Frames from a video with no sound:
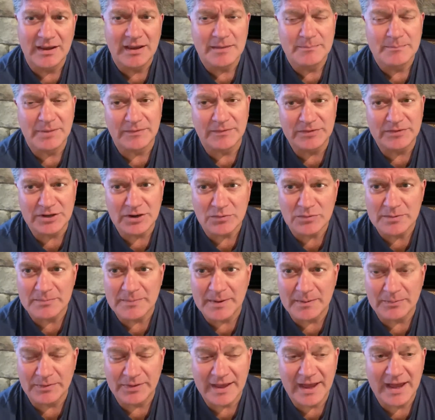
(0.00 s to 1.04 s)
But if you don't
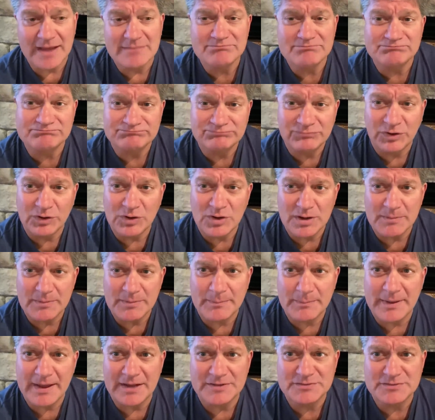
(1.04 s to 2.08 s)
remember that, you can go to my
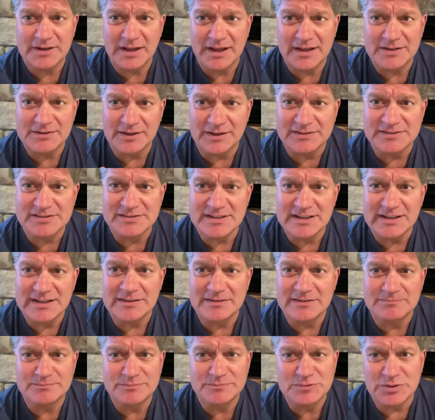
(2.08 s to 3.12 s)
Patreon. You can
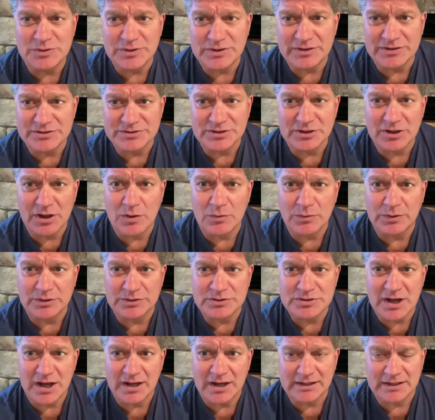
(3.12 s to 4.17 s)
see 2 years ago we were
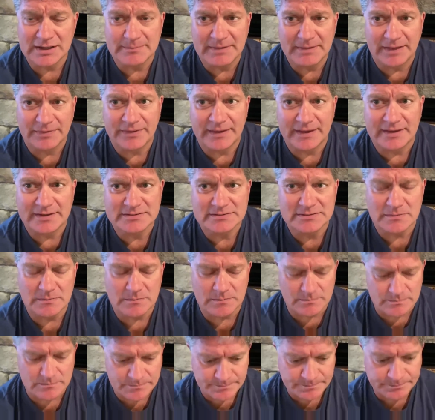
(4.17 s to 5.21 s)
talking about this.
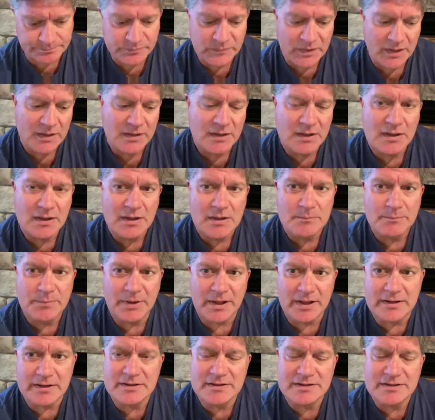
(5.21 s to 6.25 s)

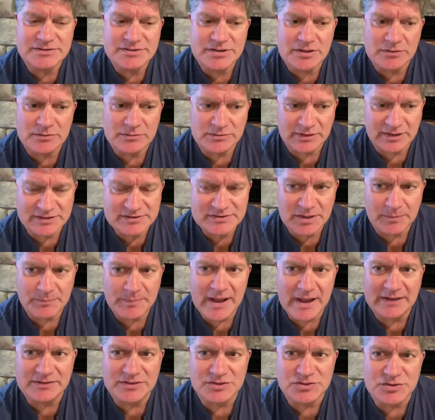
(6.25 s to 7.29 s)
But so let's get
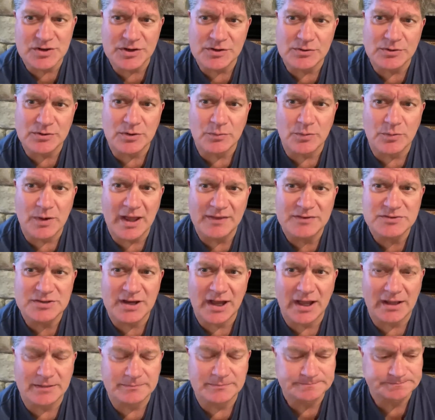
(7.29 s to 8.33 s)
back to General
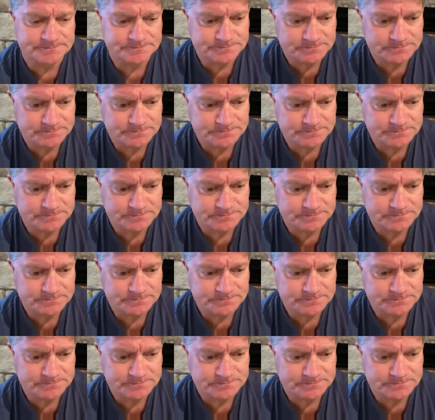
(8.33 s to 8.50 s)
Rothschild.